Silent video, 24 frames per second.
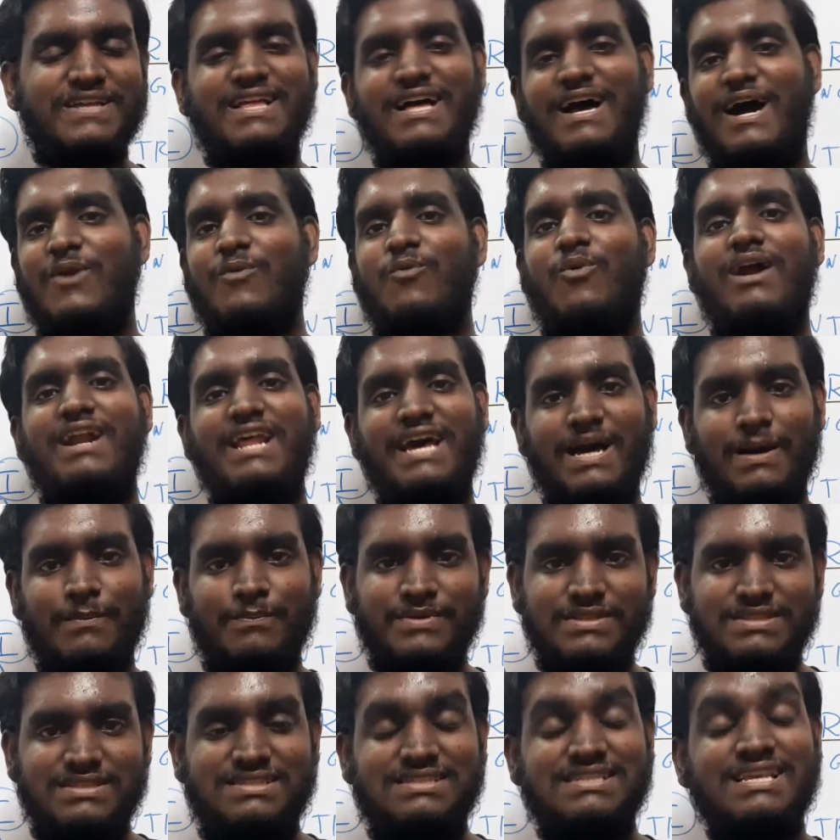And what
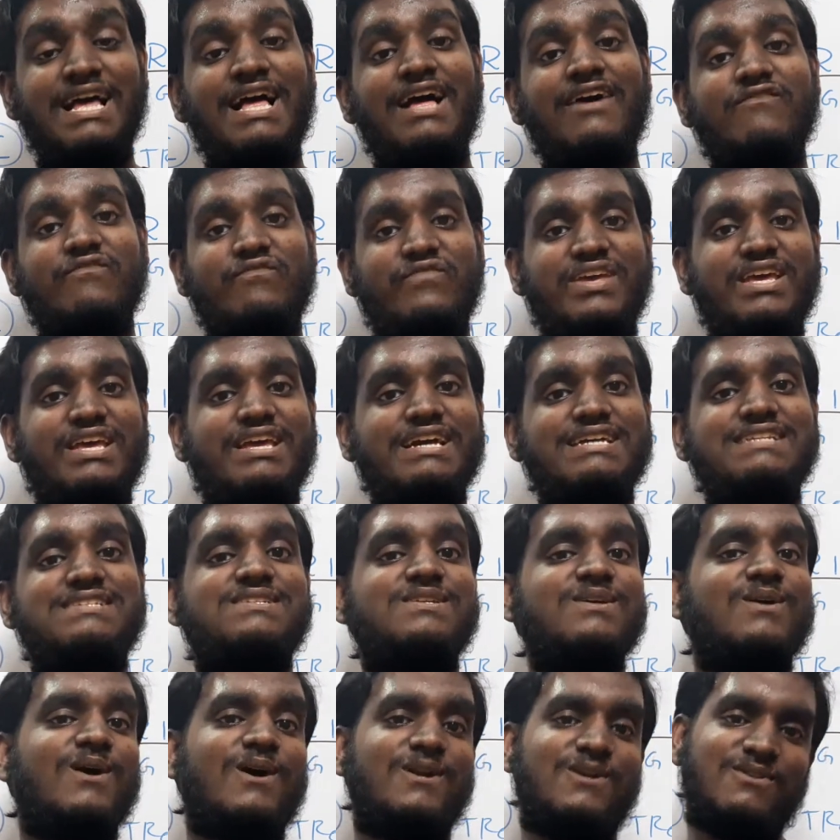happens? We can
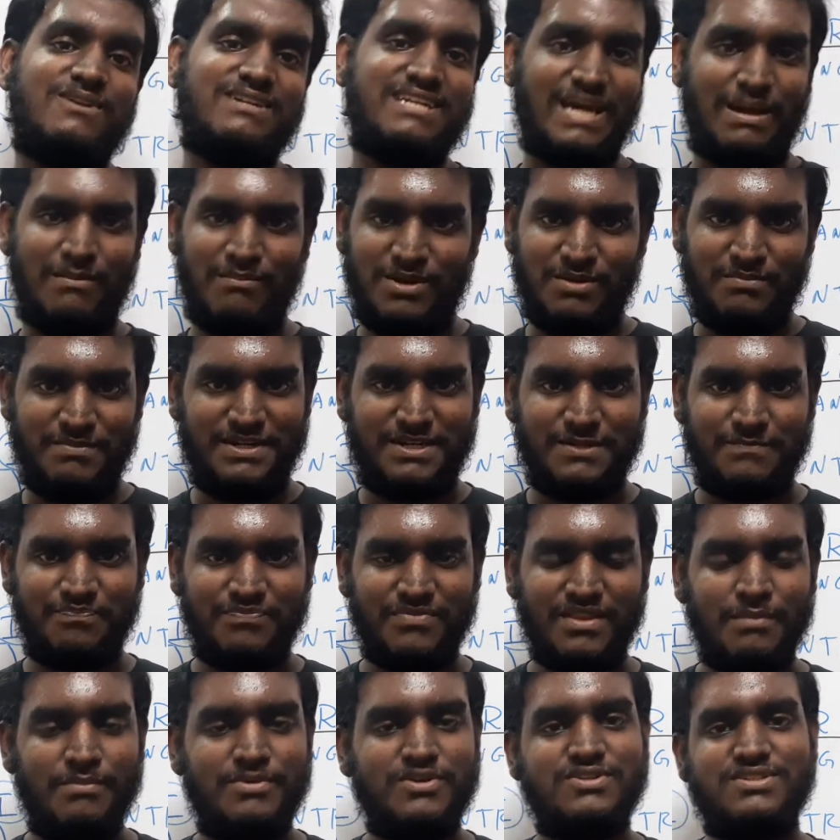stick out the time limit
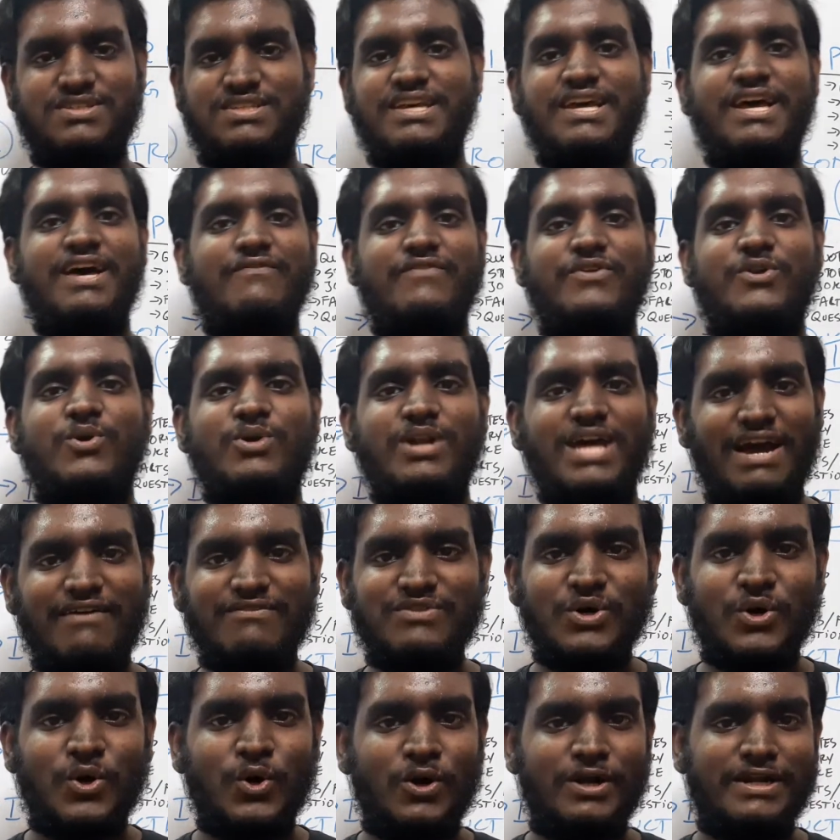because we don't have the
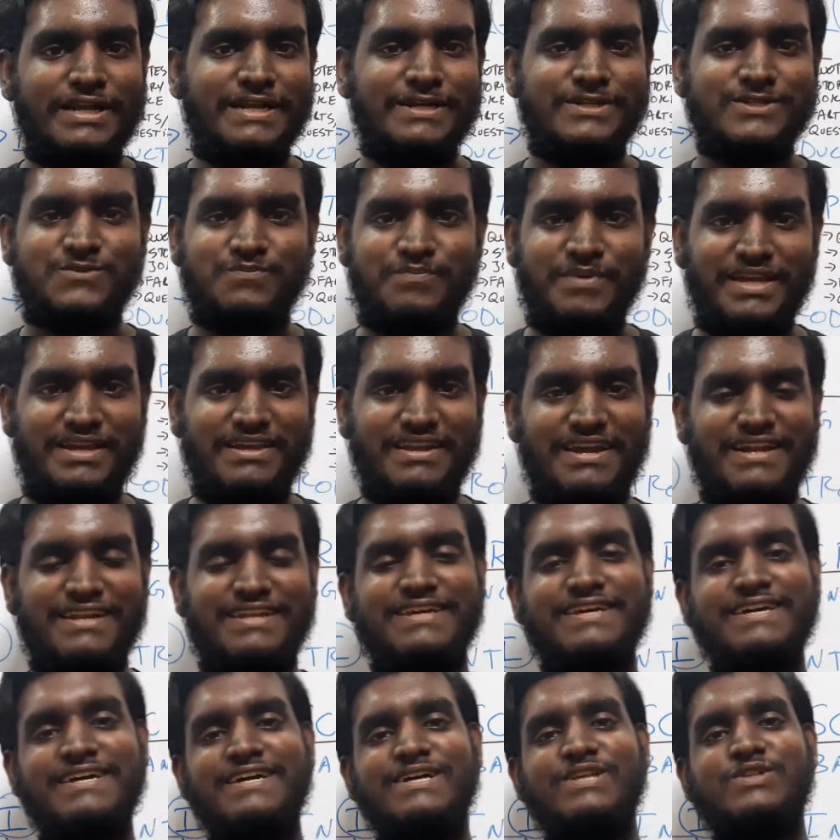whole day to speak,
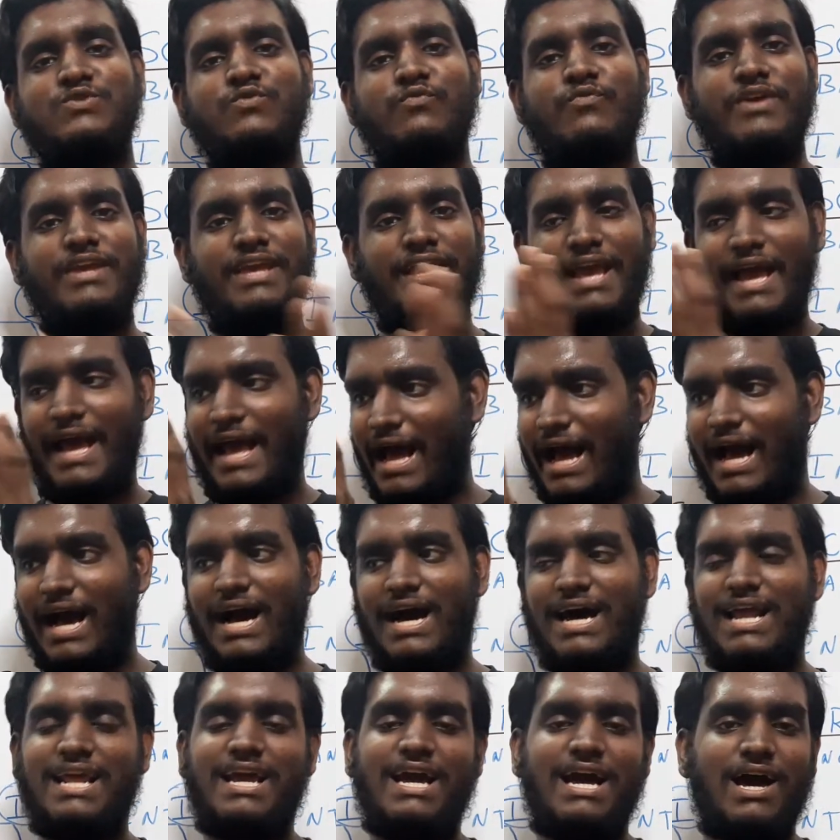right? So we
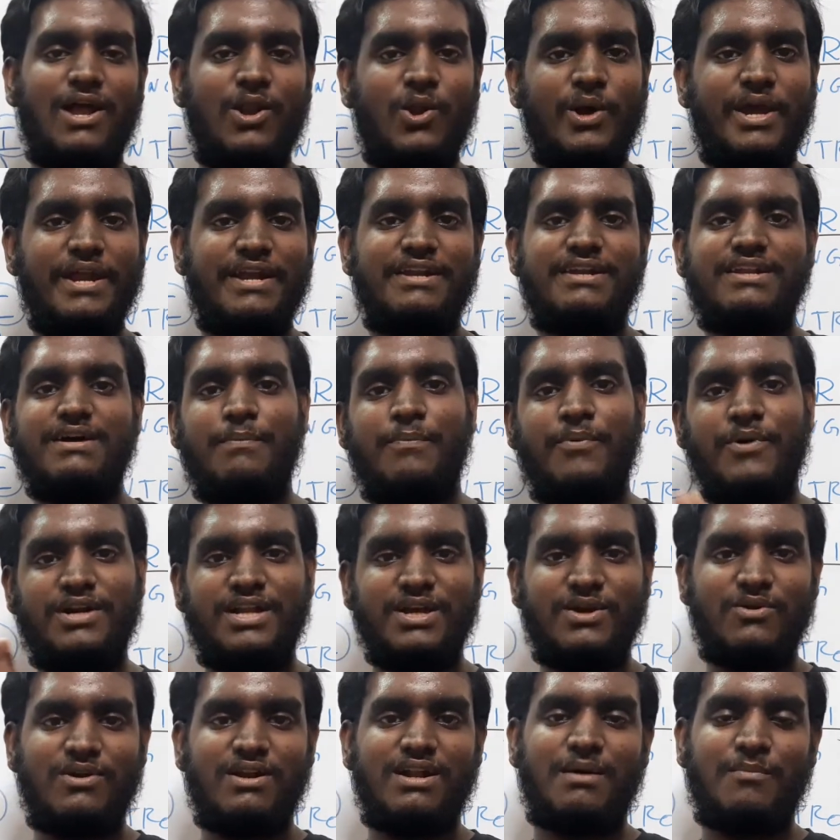are allocated a
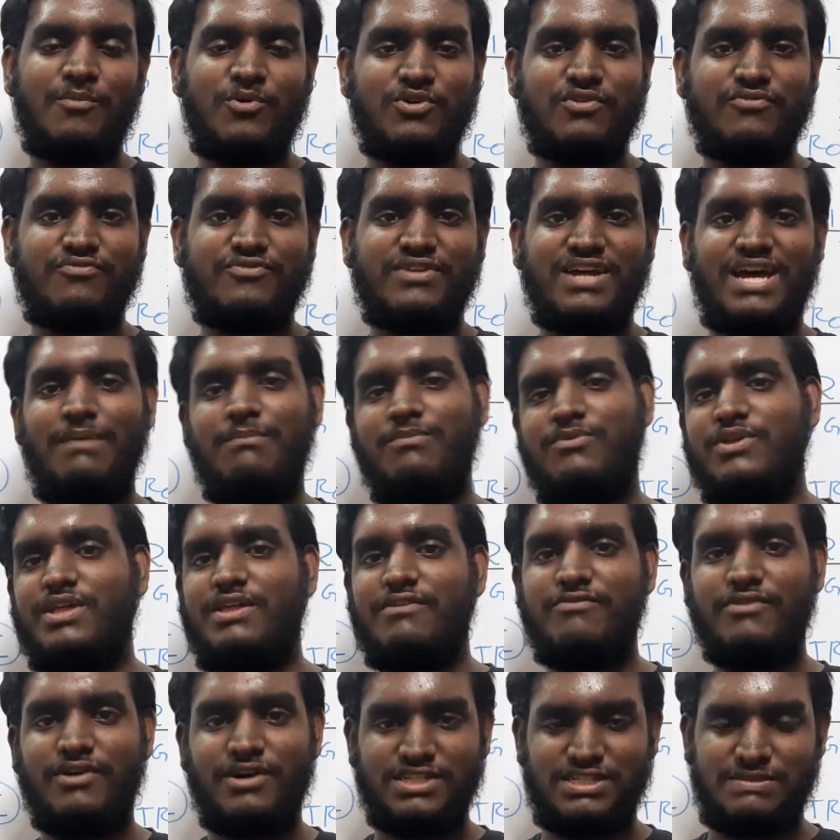particular amount of time to
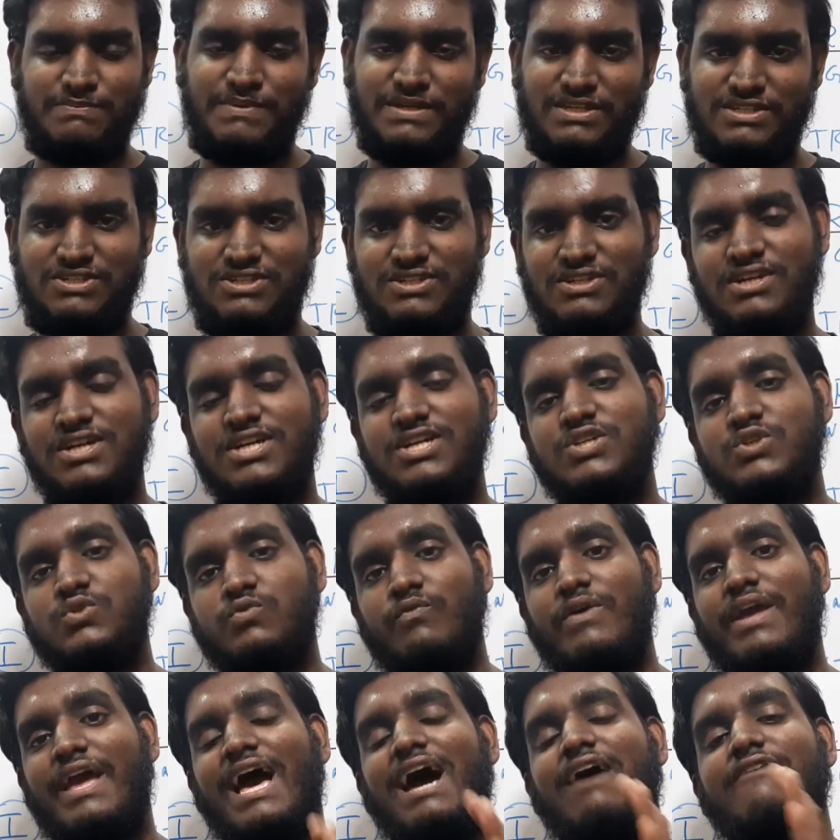give our speech. So
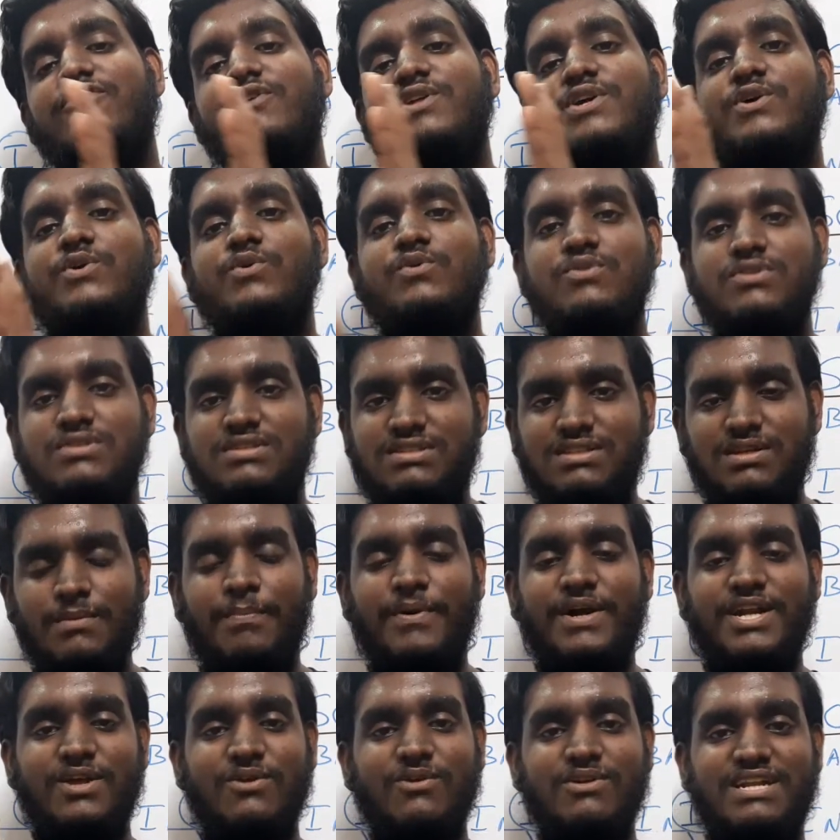we have to use the
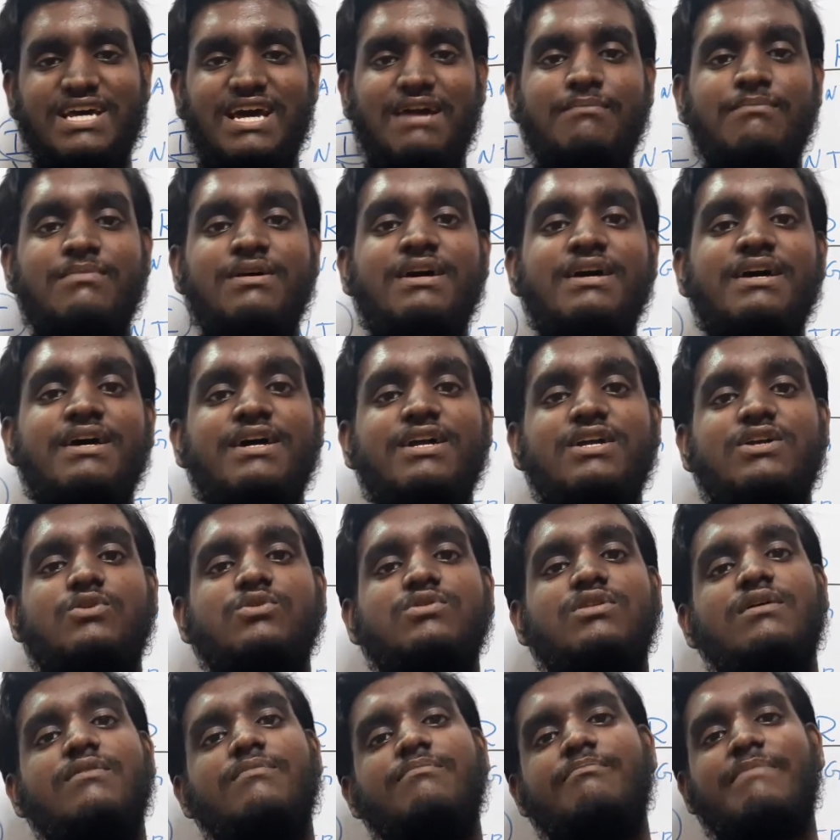particular time to
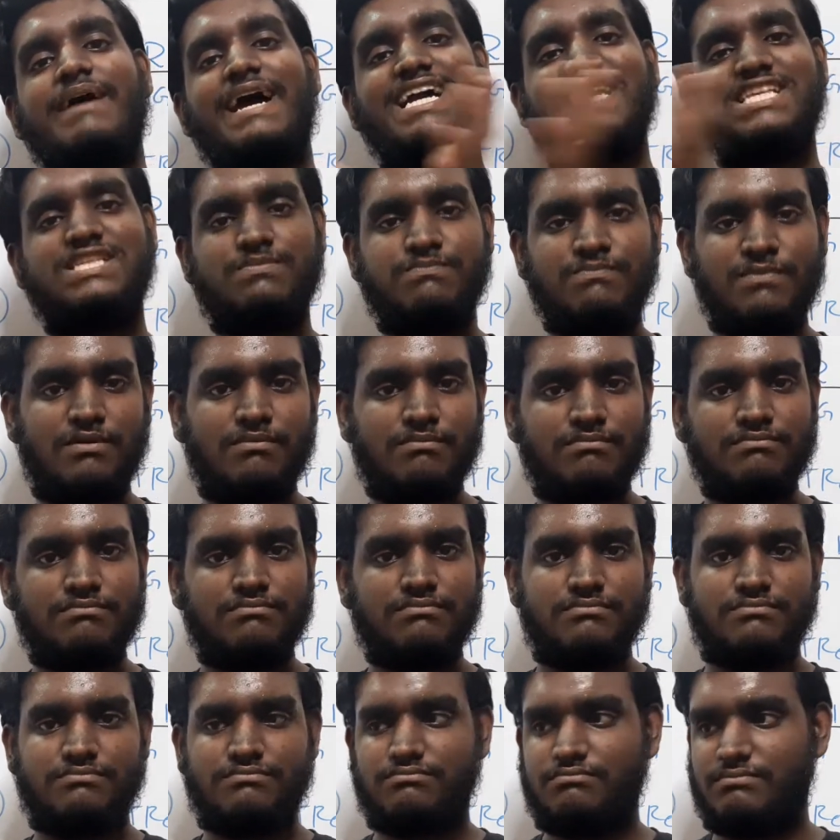the
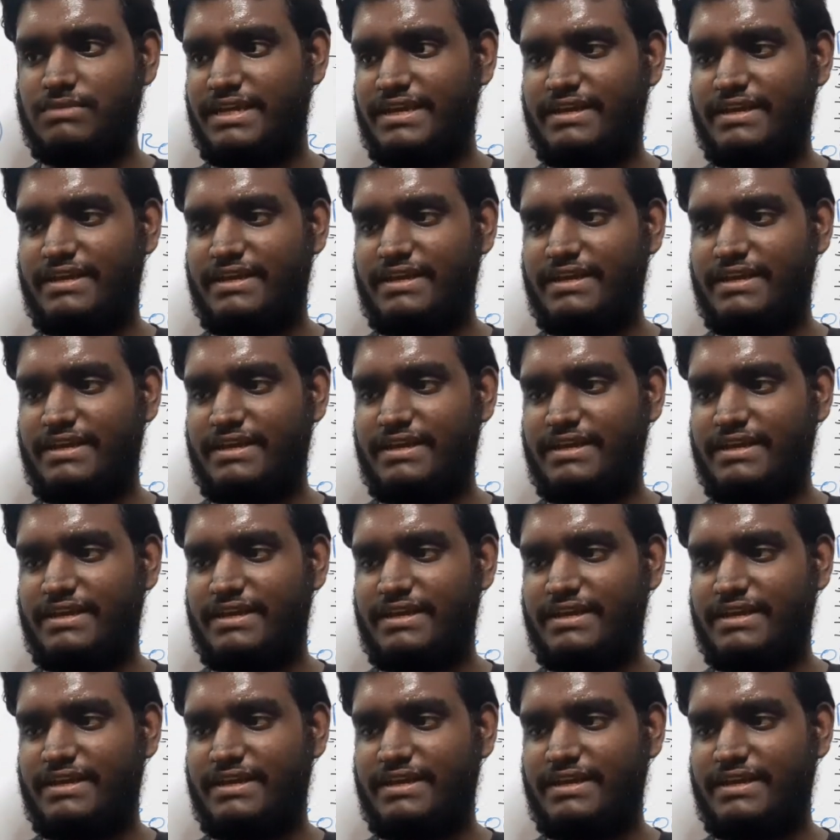maximum